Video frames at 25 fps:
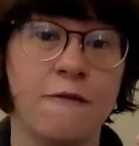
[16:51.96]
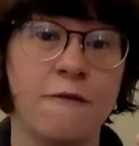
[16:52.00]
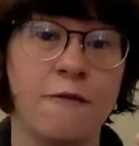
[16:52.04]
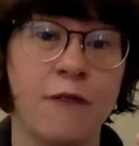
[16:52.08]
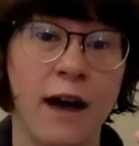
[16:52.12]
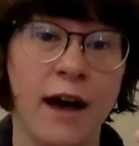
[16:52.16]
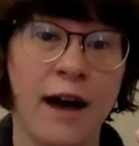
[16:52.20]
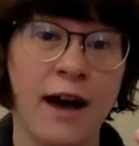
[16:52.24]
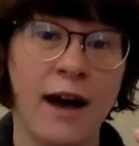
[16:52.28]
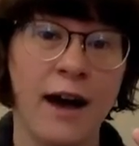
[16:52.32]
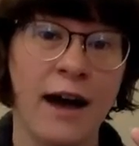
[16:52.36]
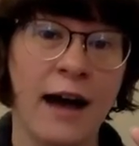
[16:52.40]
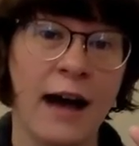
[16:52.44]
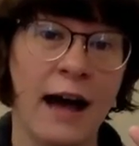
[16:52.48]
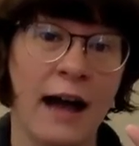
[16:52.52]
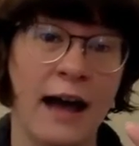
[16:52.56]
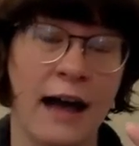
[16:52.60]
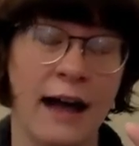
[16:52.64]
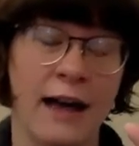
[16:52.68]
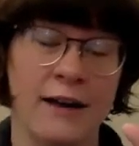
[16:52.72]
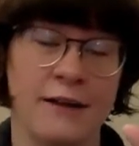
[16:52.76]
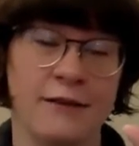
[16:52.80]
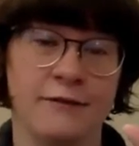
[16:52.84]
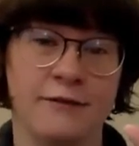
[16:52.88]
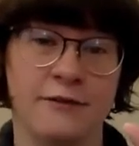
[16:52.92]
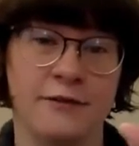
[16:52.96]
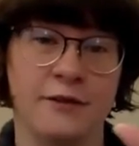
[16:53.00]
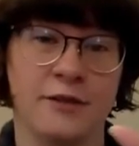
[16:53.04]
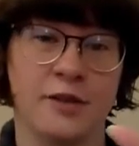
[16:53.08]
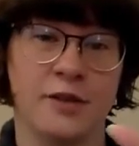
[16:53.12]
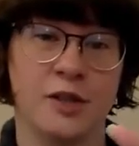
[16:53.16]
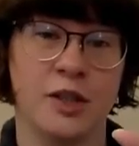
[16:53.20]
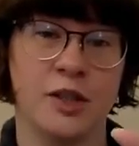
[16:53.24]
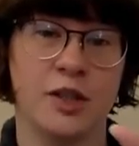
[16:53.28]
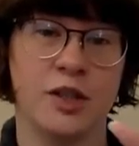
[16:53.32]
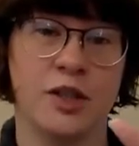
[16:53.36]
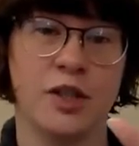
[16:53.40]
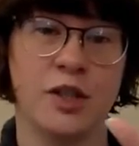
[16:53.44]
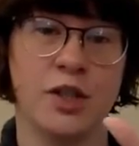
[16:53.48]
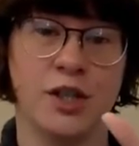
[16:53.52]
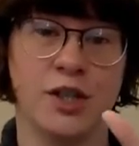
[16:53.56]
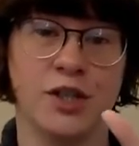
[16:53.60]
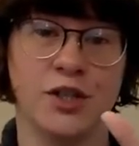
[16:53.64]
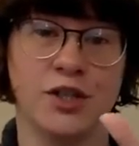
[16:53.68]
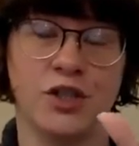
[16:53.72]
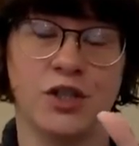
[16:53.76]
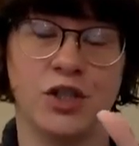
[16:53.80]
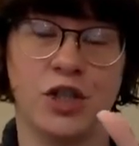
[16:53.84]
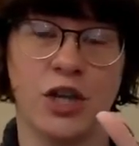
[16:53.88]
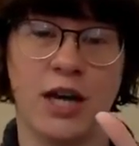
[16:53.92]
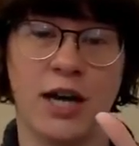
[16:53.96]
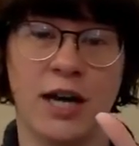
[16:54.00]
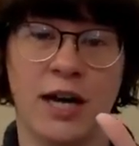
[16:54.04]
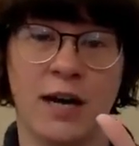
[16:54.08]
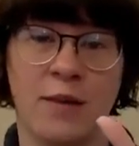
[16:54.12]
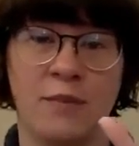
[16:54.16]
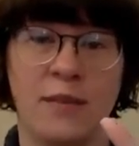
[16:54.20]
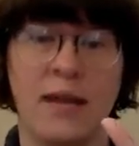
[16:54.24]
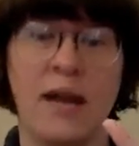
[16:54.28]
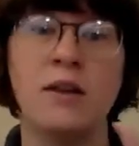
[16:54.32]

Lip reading: 5. Good job.